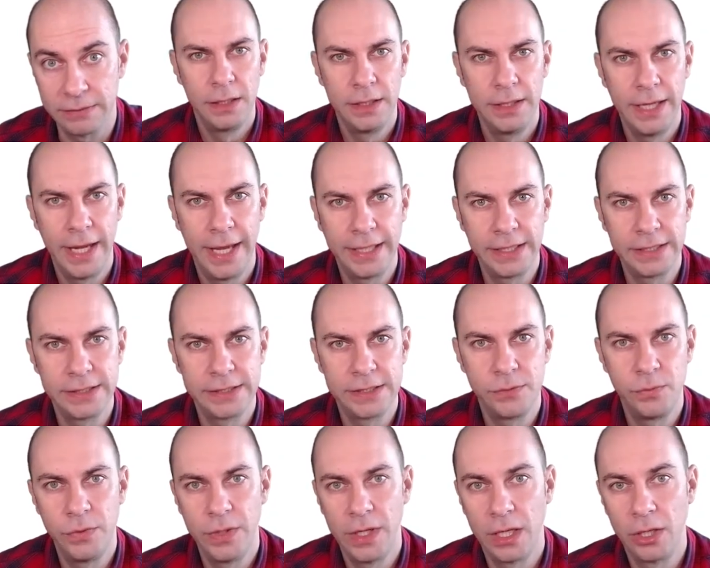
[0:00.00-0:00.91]

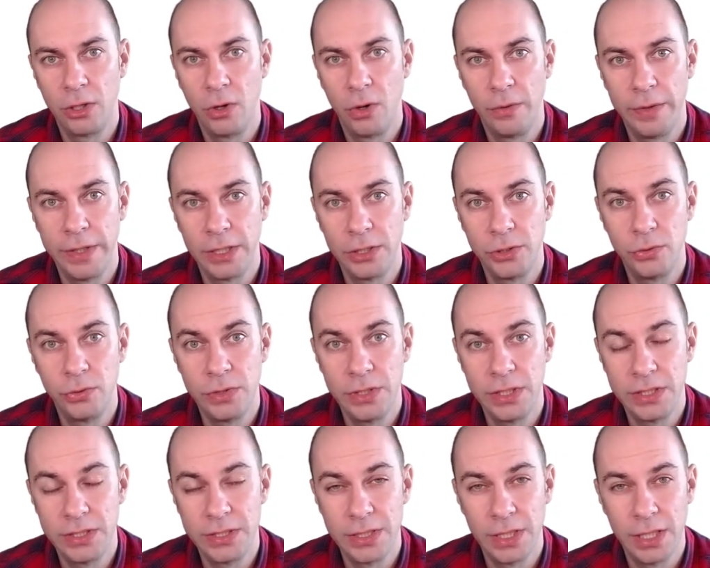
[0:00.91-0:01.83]
Next, we are going to
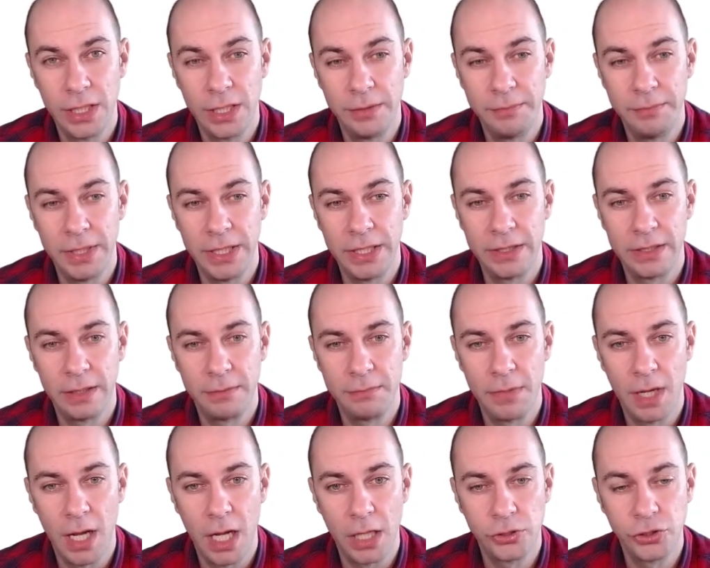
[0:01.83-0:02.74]
determine the
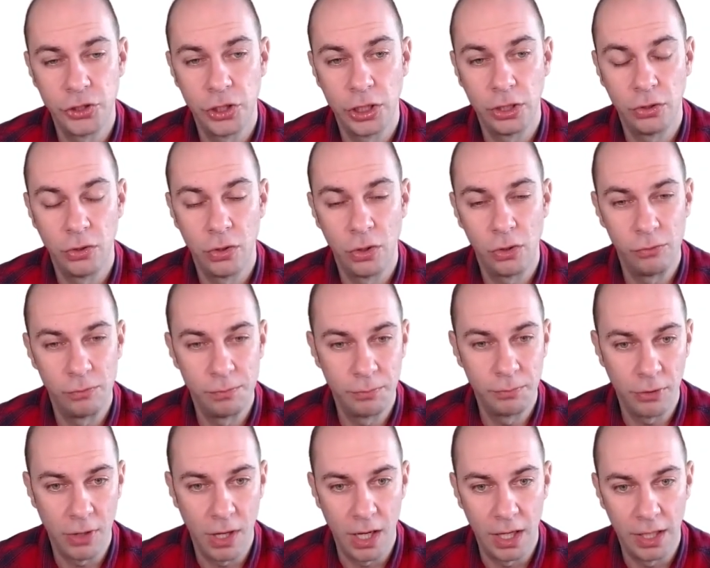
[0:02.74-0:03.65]
margin call
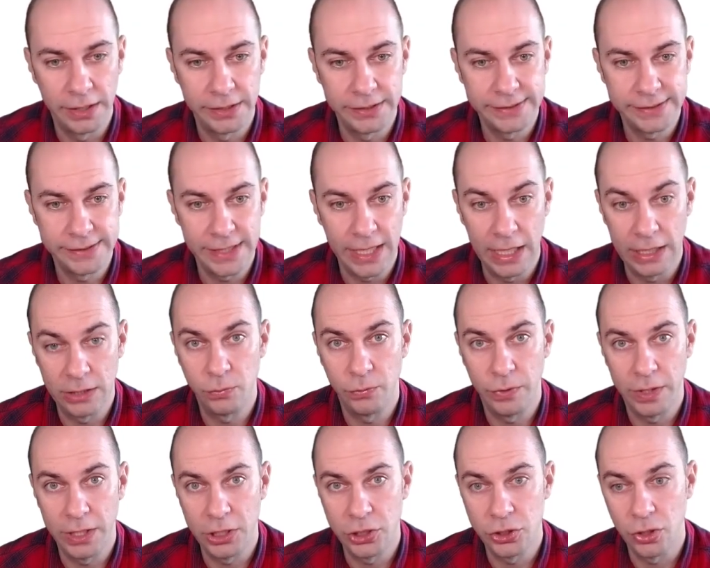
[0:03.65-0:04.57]
price at
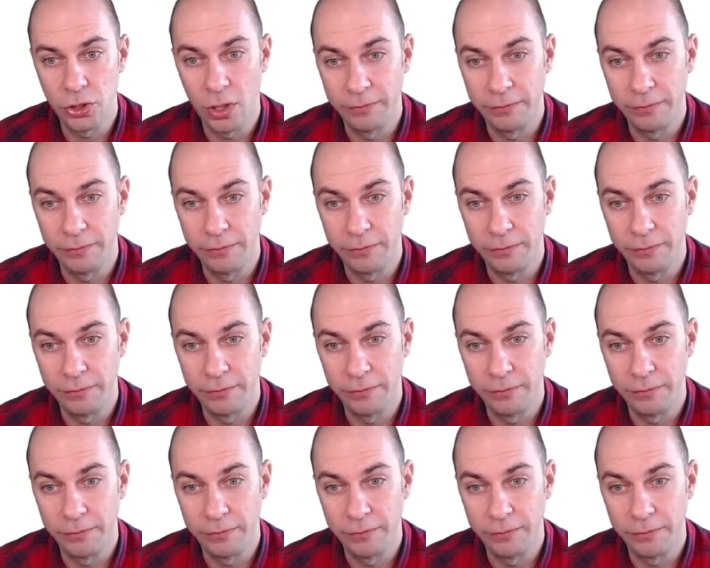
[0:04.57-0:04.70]
which,